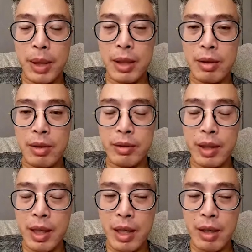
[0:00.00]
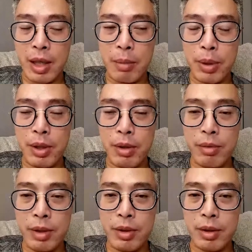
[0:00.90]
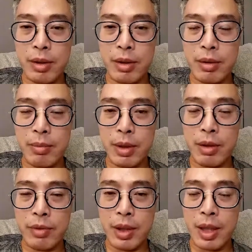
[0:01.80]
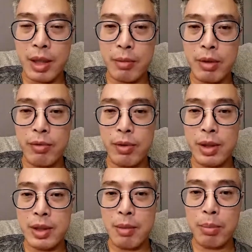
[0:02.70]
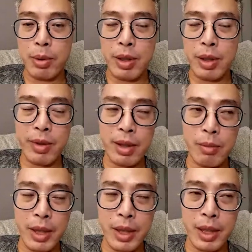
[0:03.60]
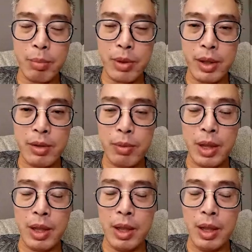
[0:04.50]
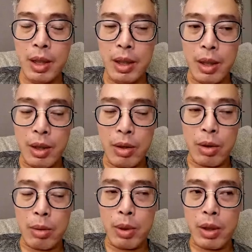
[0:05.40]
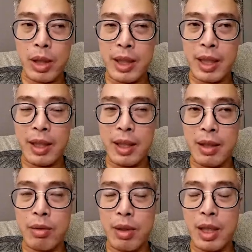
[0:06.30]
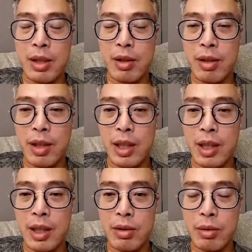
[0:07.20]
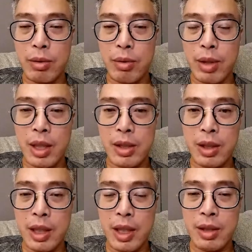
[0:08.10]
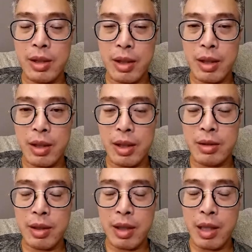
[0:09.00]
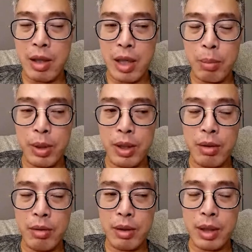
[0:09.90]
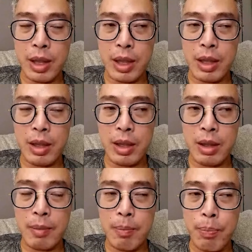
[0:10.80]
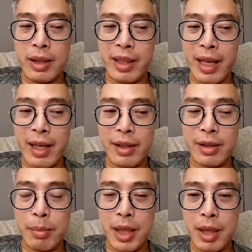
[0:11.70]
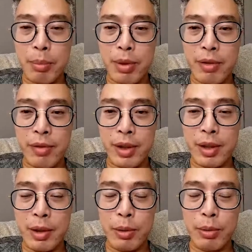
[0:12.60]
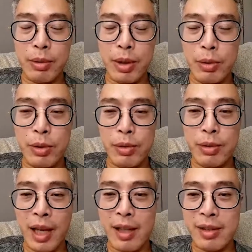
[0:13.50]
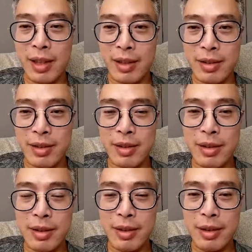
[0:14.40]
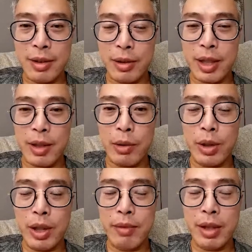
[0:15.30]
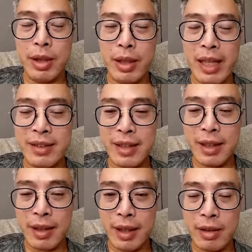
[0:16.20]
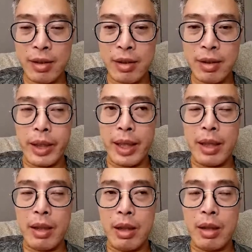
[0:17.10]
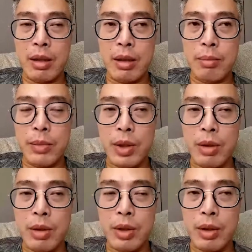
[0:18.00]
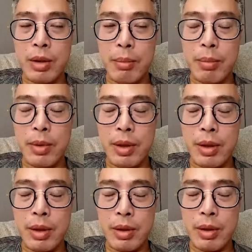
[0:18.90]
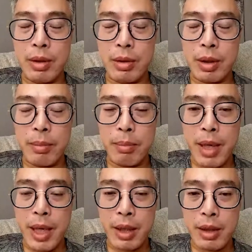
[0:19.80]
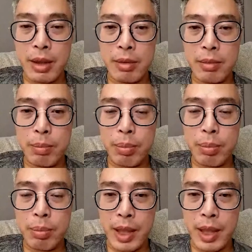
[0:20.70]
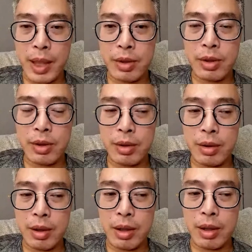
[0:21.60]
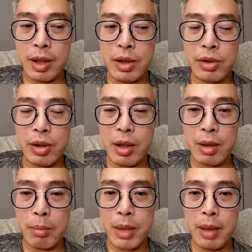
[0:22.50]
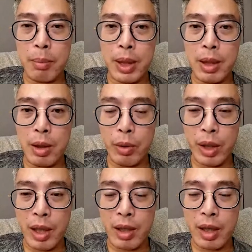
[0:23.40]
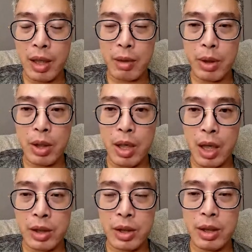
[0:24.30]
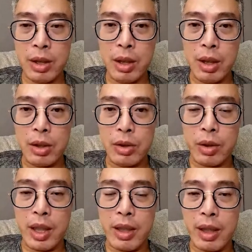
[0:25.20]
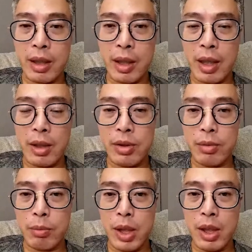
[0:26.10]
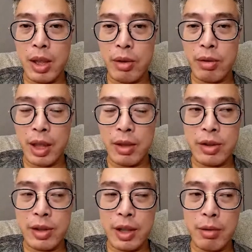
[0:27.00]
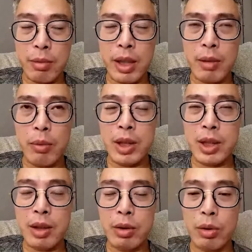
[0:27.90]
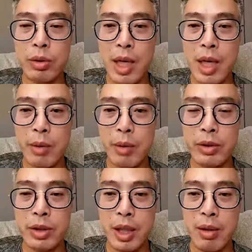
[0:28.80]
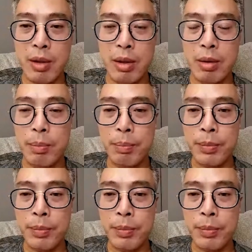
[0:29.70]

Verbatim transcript: base on uh, the RI period um, of the hardware, for example, M31S Plus, we normally take 330 days or 300 days uh, as the RI period. And um, in case the mining profit go goes to 10 cents okay, or even less than that, then um, you know the the the, the miner price uh, in stock may be lower than the hardware cost. So in that case, we need to consider whether we sell those hardwares in